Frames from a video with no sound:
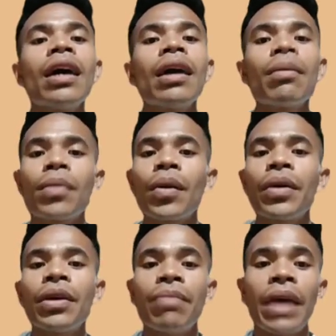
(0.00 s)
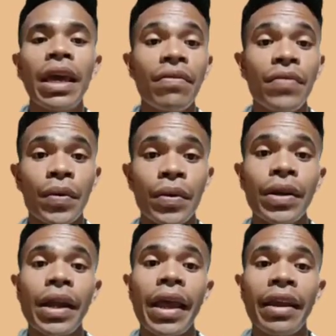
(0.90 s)
employee
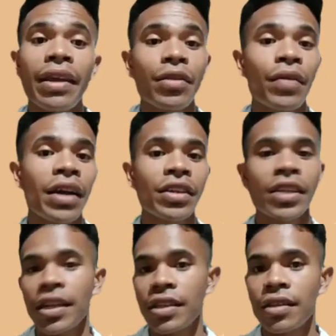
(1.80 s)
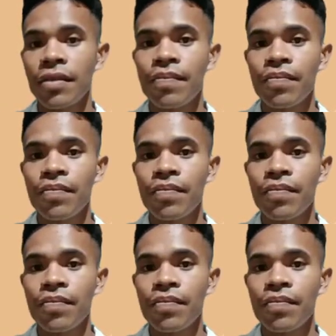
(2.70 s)
behavior and interactions.